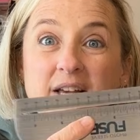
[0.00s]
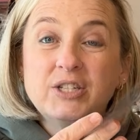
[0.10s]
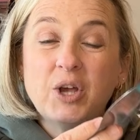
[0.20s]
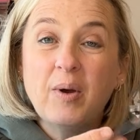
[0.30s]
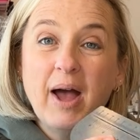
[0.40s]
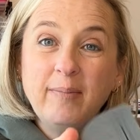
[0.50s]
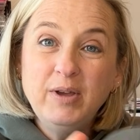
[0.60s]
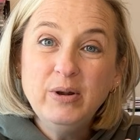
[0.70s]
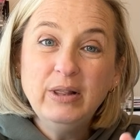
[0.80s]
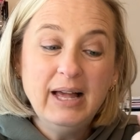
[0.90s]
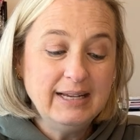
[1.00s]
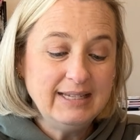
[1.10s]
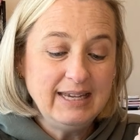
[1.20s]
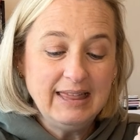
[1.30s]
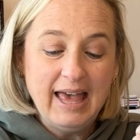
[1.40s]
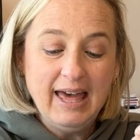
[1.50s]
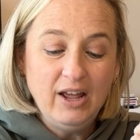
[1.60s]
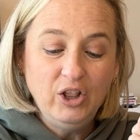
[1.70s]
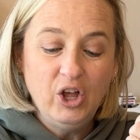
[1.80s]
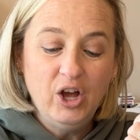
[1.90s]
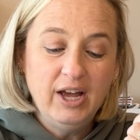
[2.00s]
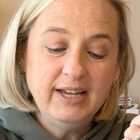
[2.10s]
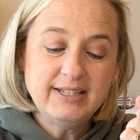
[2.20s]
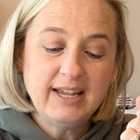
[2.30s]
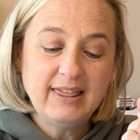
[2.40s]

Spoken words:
So I'm utilizing that a lot.